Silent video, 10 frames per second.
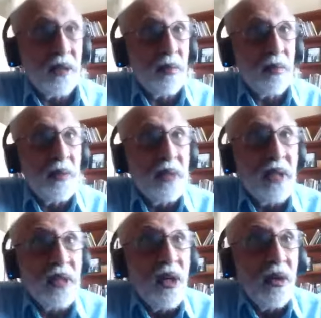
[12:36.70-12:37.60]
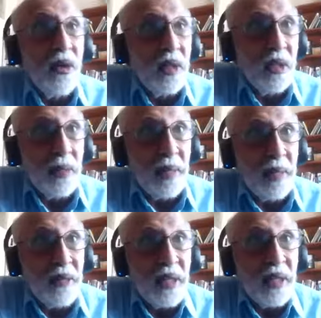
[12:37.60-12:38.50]
means this. In my
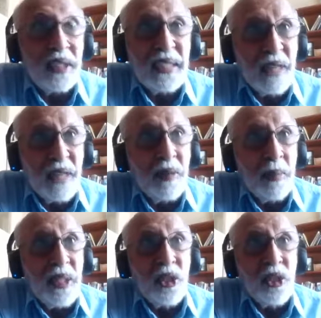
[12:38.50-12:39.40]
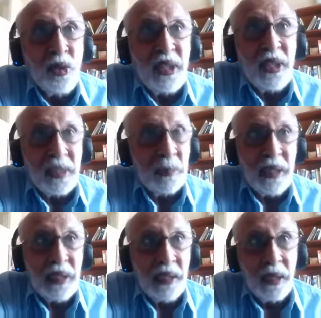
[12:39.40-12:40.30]
interactions, everybody is doing something.
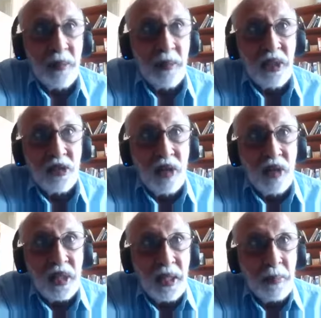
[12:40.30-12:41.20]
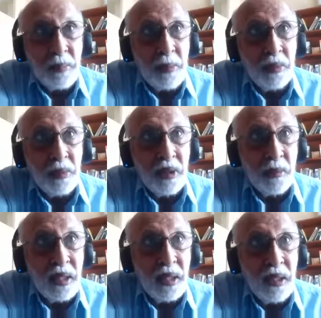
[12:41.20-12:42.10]
I mean, it's not like people in my,
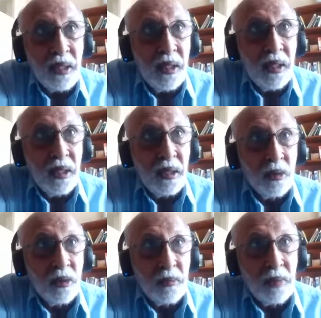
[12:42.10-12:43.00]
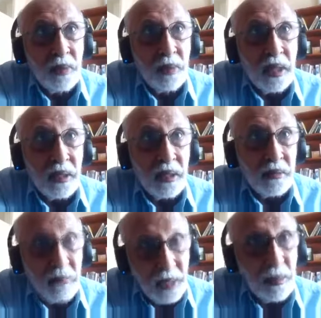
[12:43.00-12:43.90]
people like
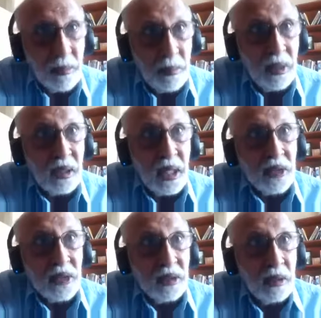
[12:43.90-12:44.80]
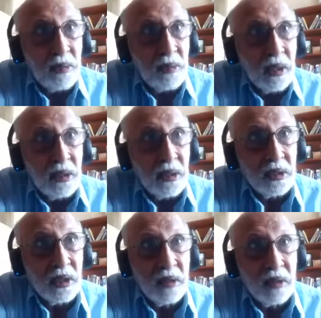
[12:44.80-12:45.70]
me, middle class or
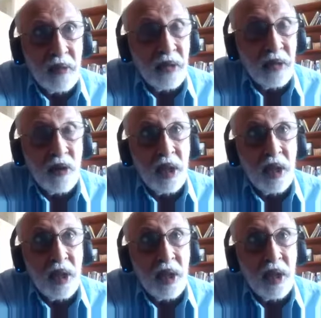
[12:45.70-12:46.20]
are not